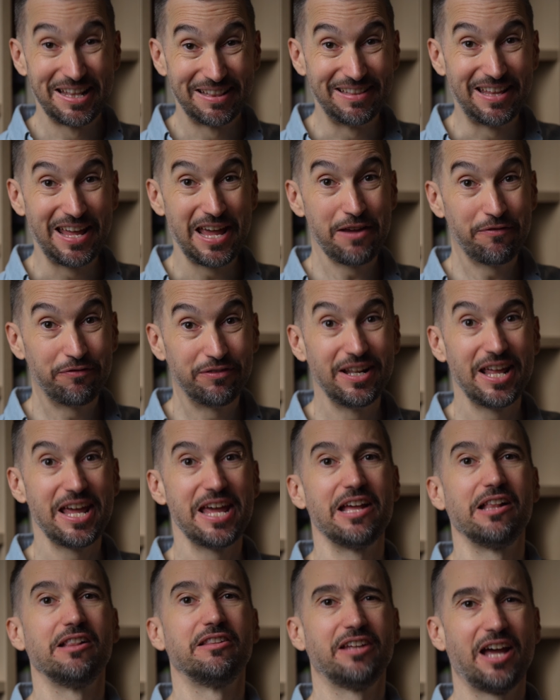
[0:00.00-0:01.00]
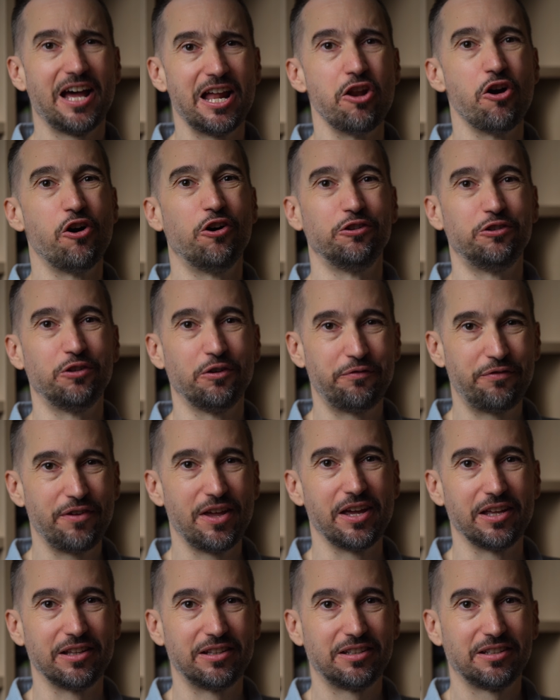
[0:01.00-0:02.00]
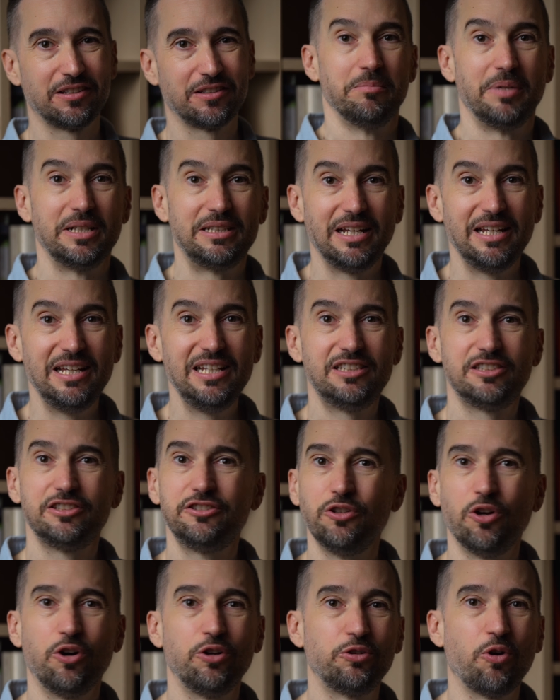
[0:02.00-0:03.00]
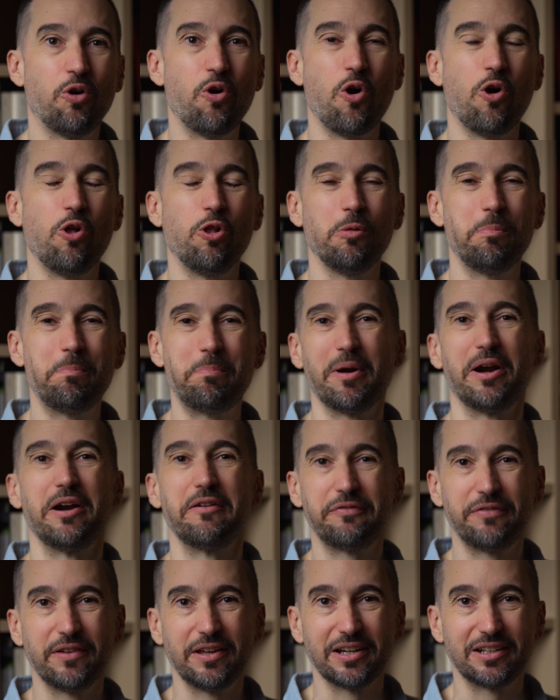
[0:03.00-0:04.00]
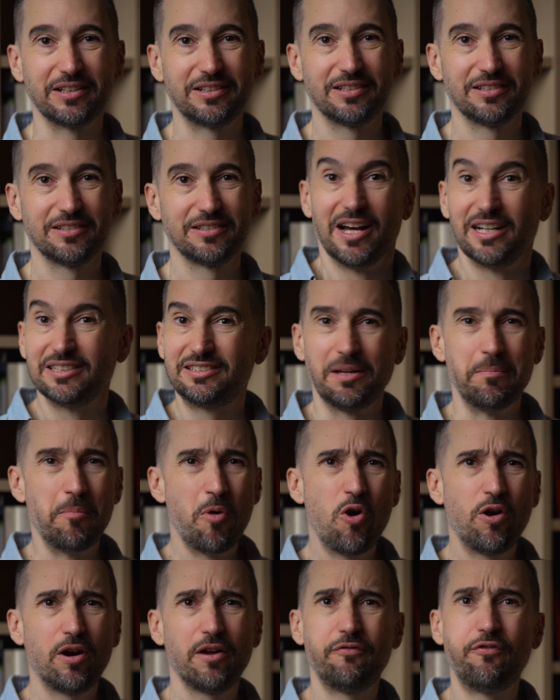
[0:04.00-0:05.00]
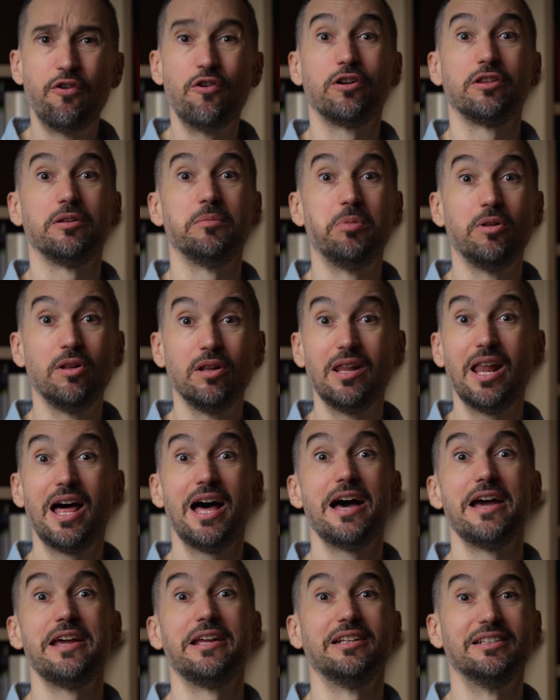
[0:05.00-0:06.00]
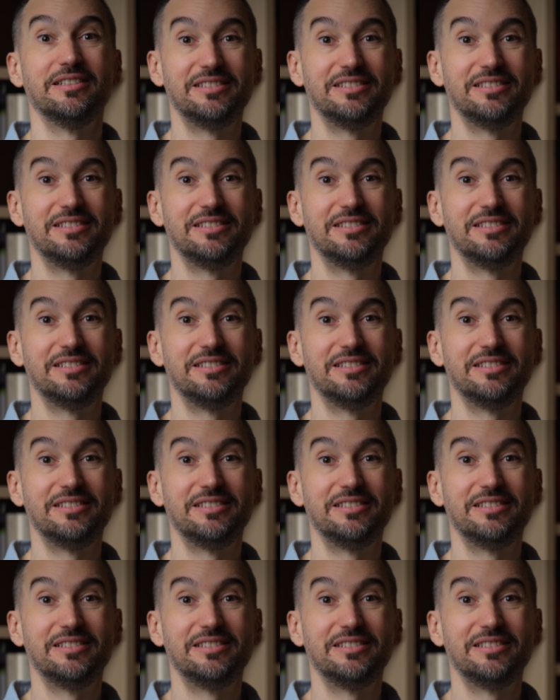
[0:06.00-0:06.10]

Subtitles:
they've nailed a lot of it. But it's not all perfect. As a more affordable line,